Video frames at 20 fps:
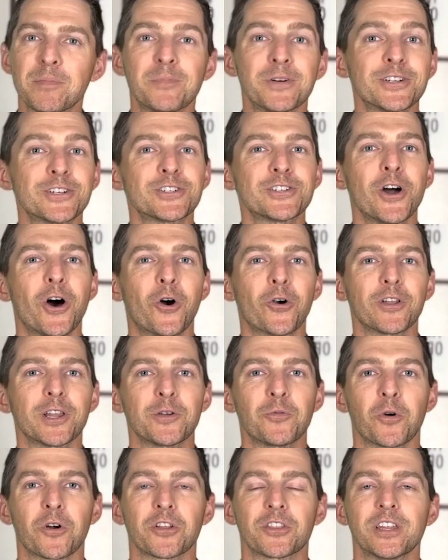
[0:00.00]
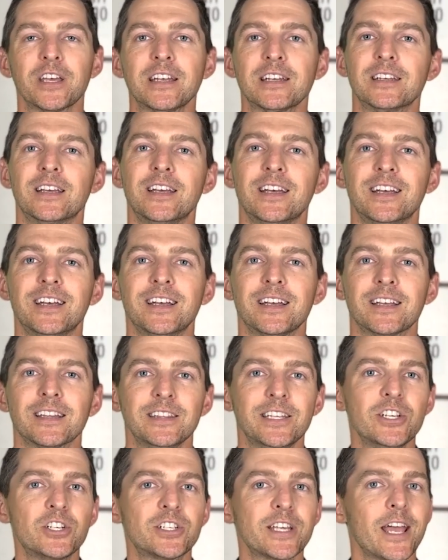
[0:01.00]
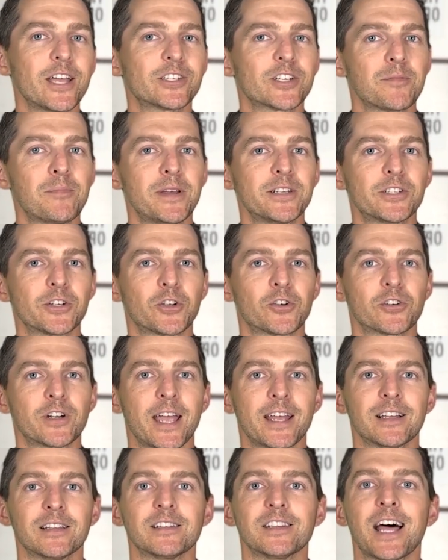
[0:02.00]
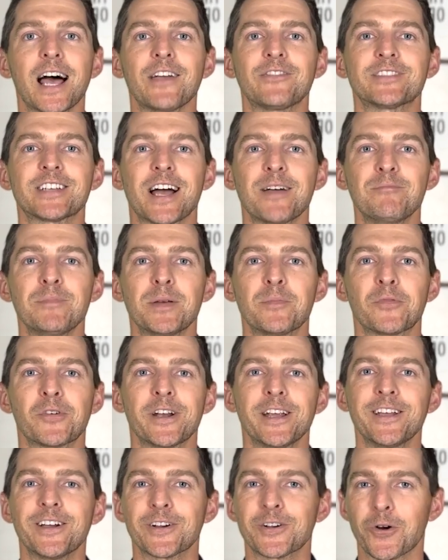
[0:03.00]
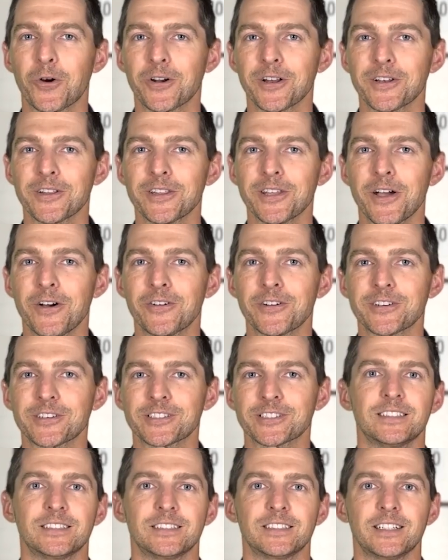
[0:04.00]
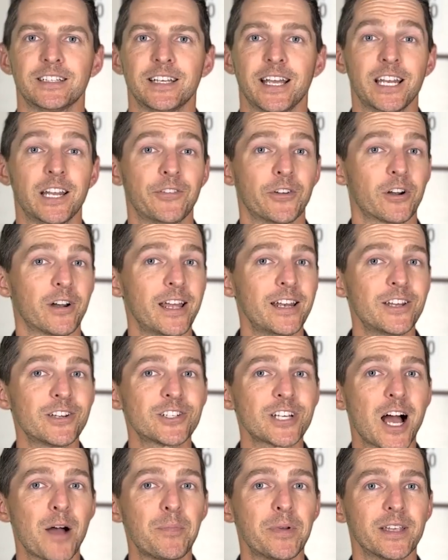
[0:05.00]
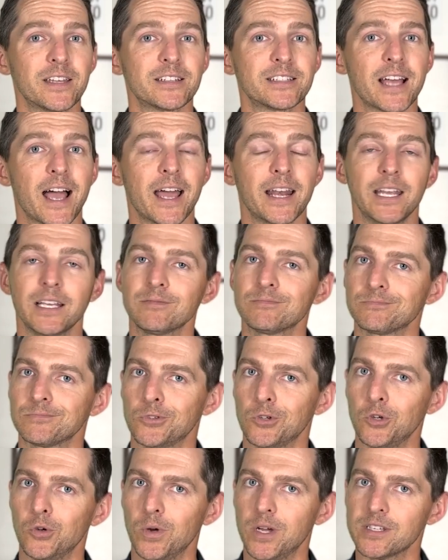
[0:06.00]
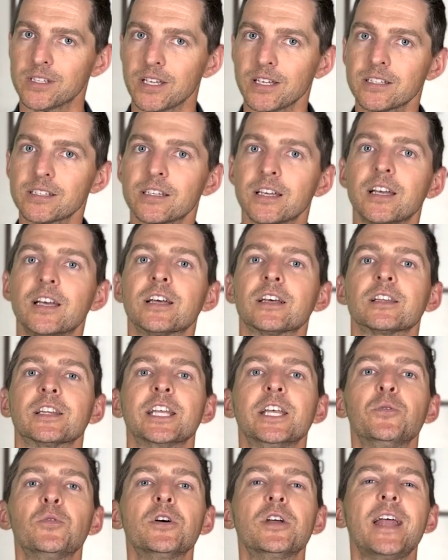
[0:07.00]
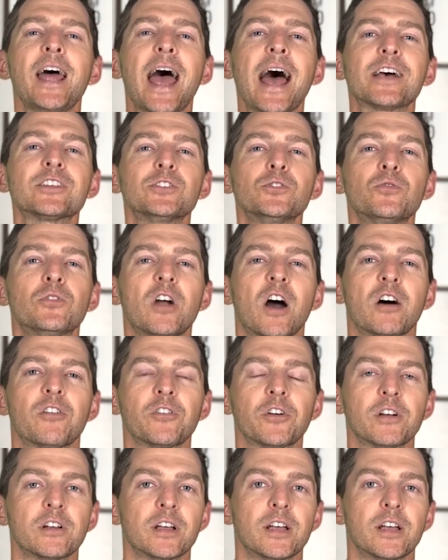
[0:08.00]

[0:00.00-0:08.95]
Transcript: but totally worth it. These shakes are meant to create a lifetime memory, according to the owners. And if you're into shopping and dining, who isn't, Leawood has you covered.